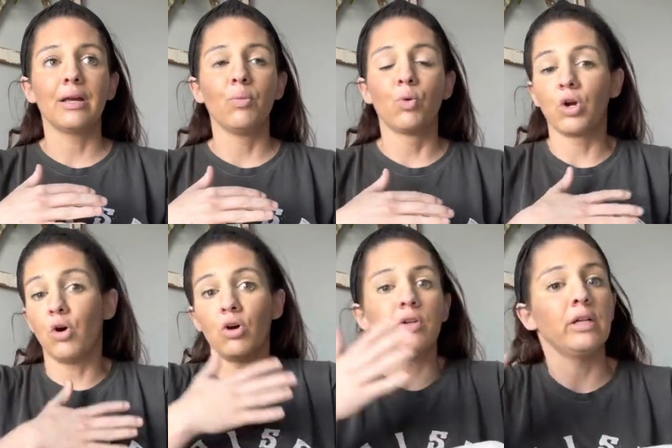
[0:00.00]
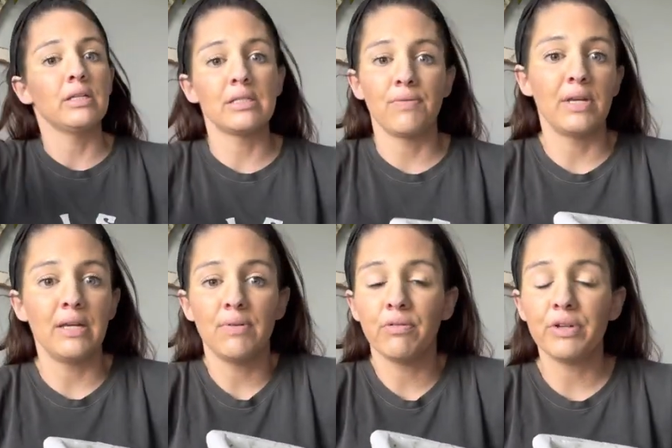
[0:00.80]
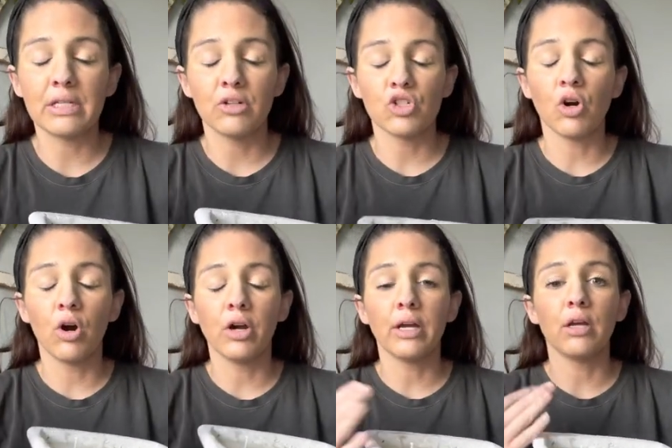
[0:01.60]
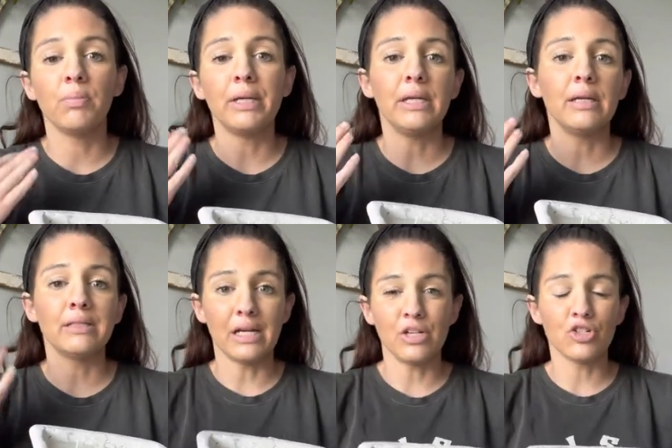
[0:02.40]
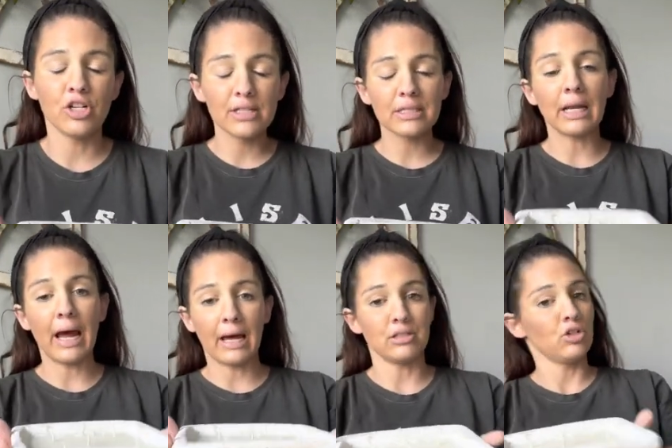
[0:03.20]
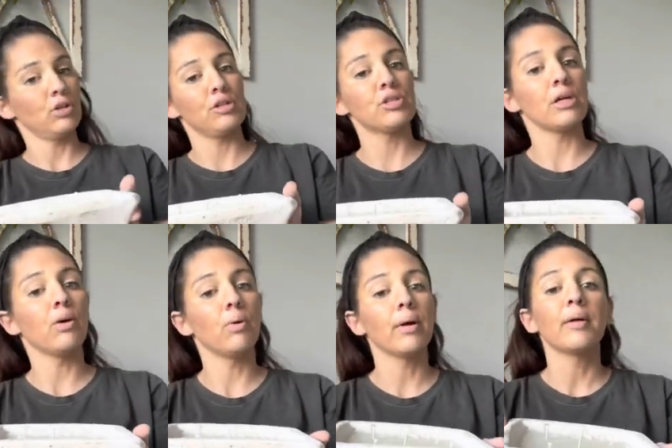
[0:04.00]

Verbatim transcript: regardless, if it, even if it's in a jar, it could be dangerous and hazardous. So